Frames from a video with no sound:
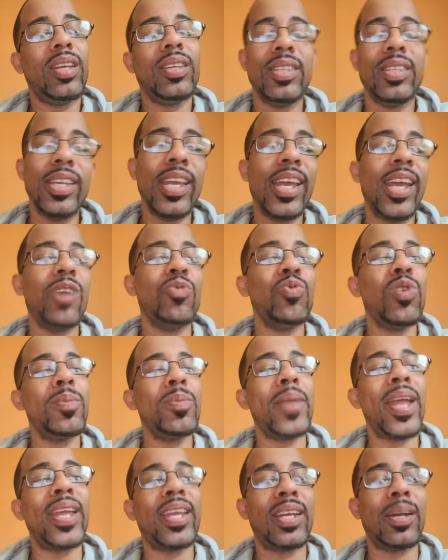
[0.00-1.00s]
Yeah,
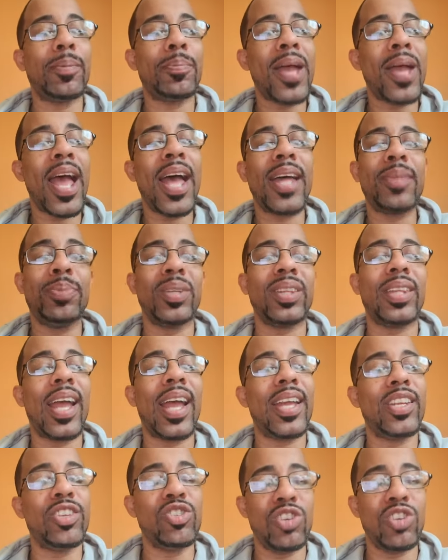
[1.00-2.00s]
we're making a path, but
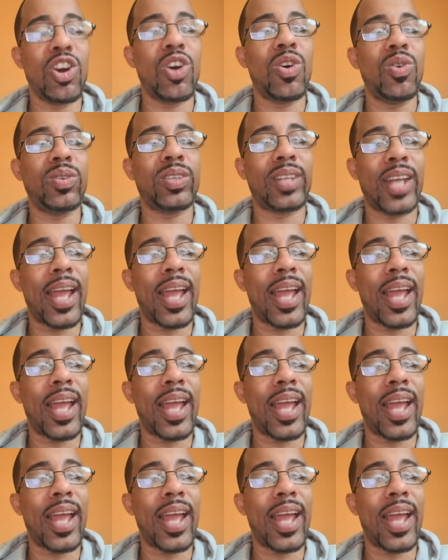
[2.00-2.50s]
that, you know,